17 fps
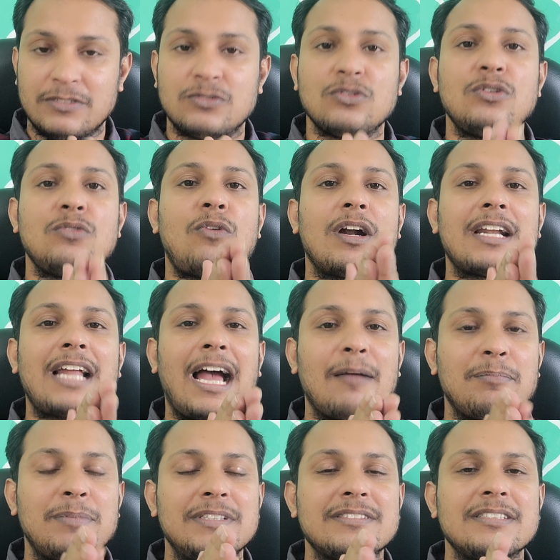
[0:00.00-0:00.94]
So what
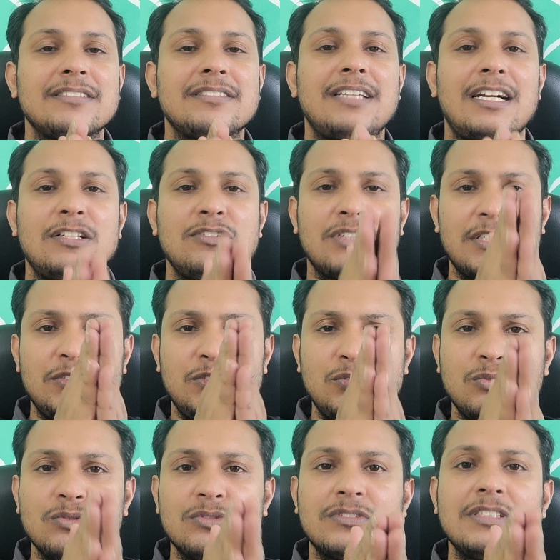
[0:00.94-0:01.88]
happens is that you can
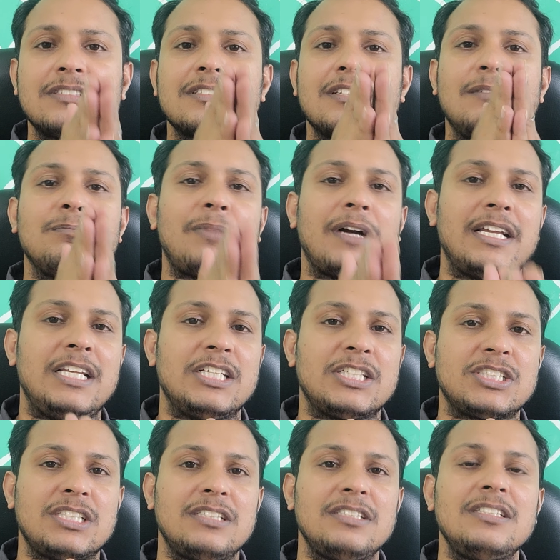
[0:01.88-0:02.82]
use this
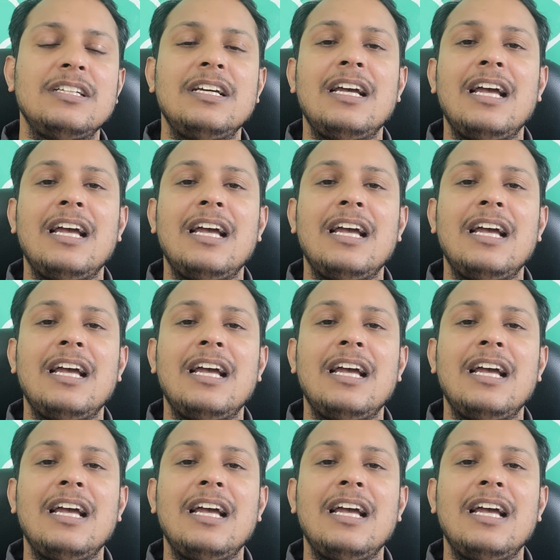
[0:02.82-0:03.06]
compilation